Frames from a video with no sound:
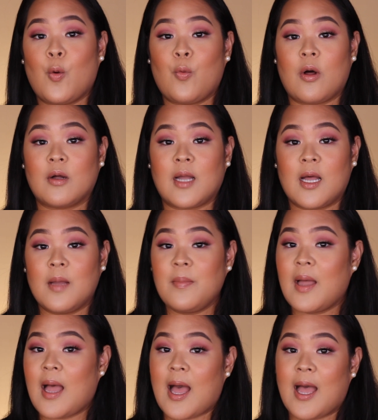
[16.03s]

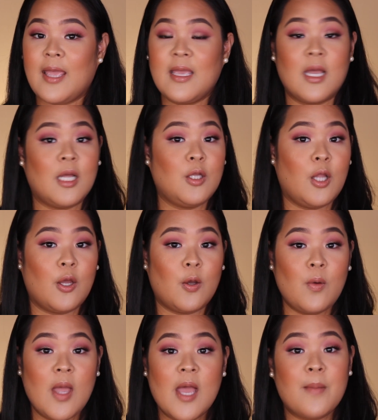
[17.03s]
Welcome, hi,
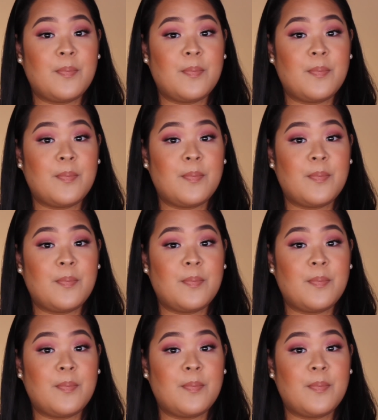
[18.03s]
hello.